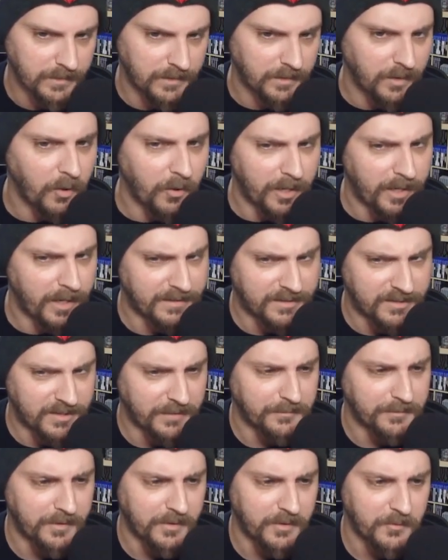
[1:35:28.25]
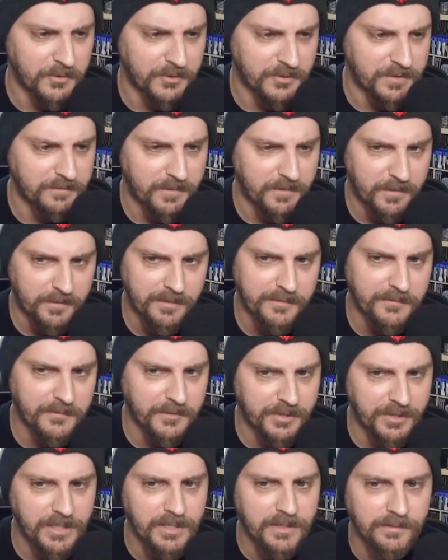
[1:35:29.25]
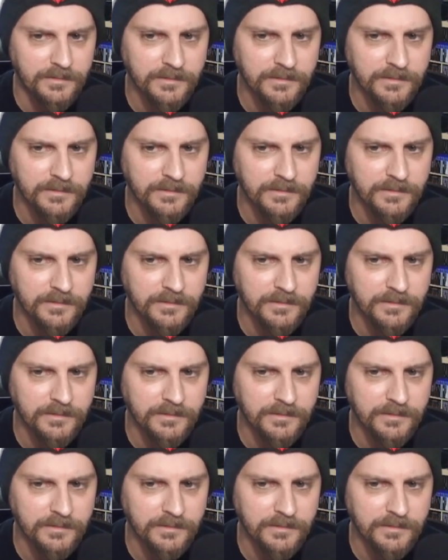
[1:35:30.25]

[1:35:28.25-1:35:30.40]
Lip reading: Oh yeah, it's definitely the worst of the 3 for sure.